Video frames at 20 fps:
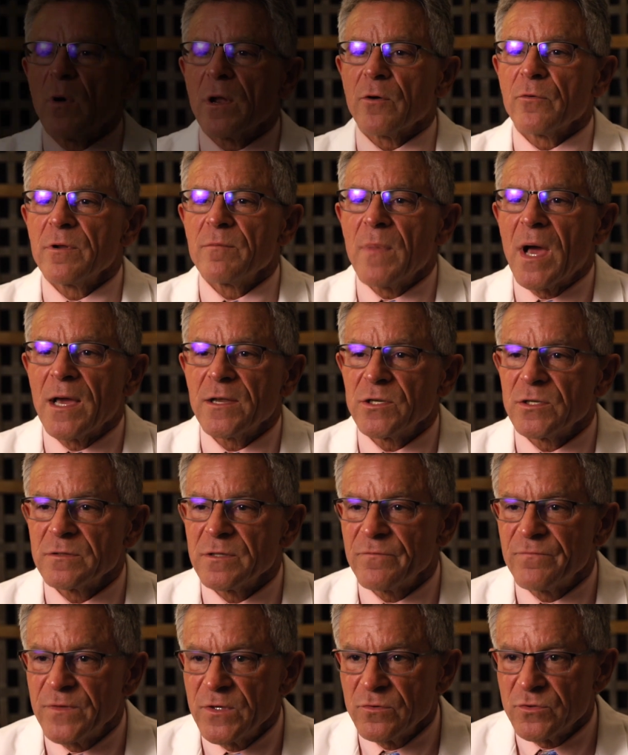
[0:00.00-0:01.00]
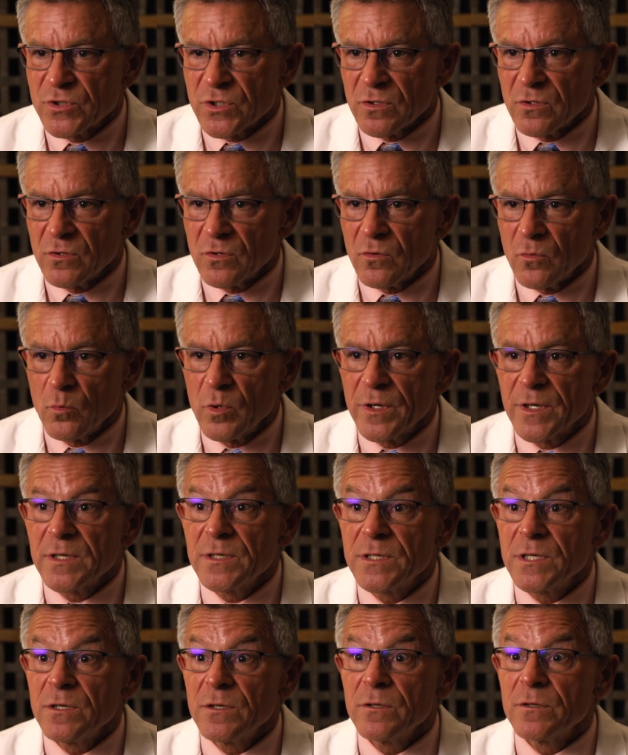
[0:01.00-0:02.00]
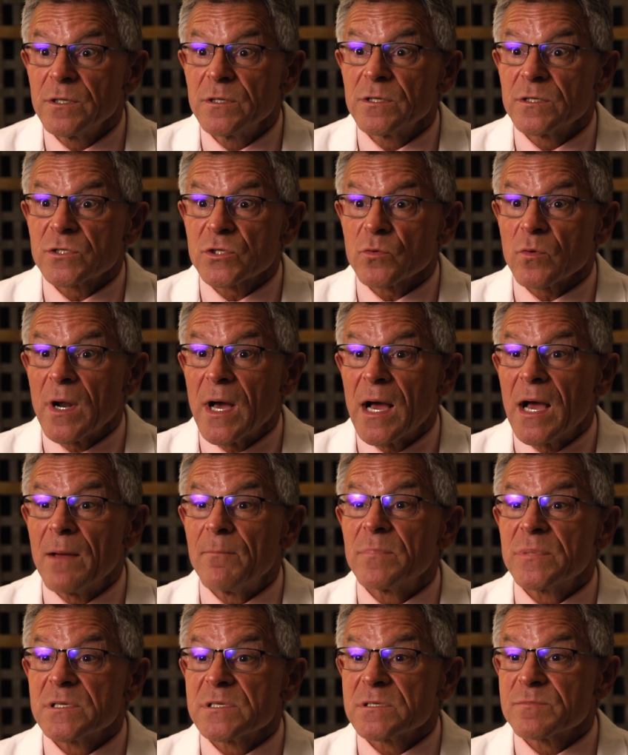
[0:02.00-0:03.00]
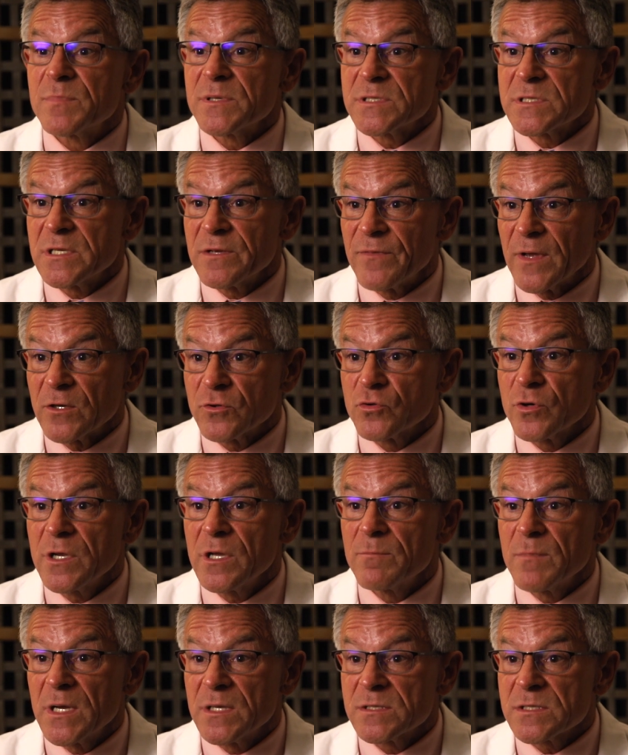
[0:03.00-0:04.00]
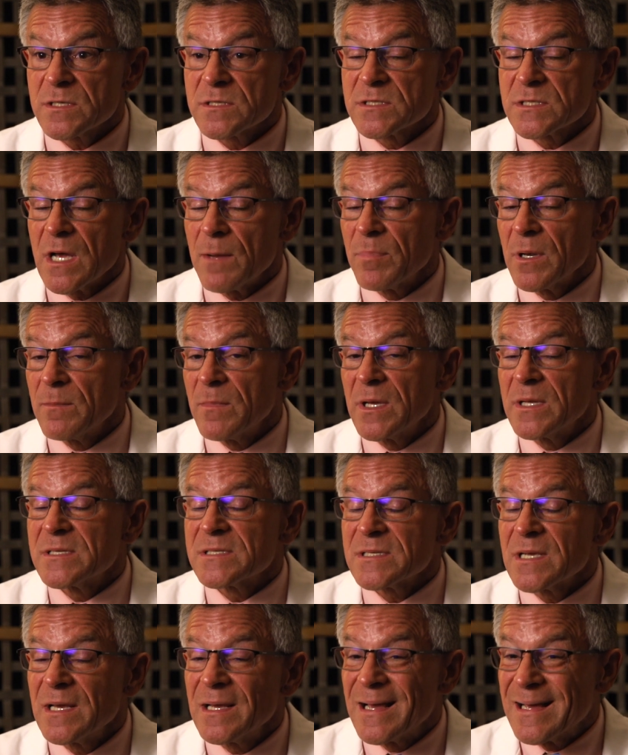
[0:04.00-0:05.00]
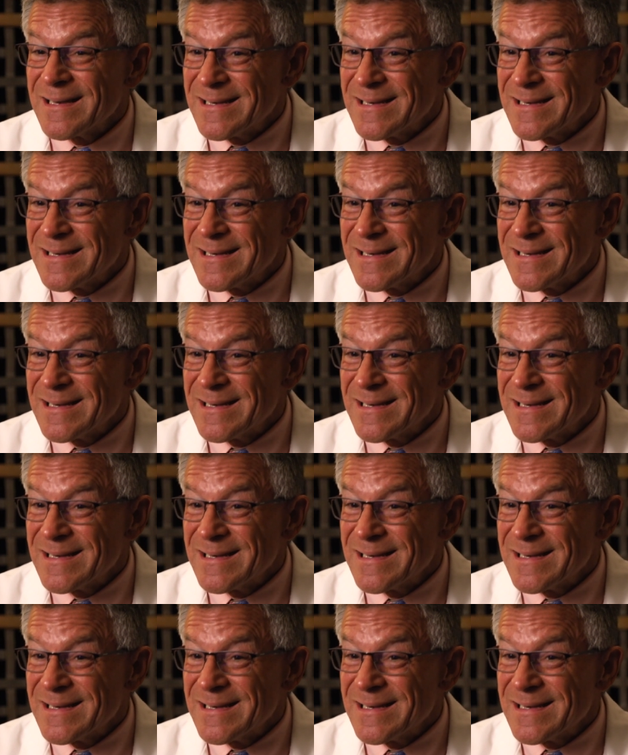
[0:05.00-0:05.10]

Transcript: want to remind you in the future, we'll continue to describe specific treatments, supplements,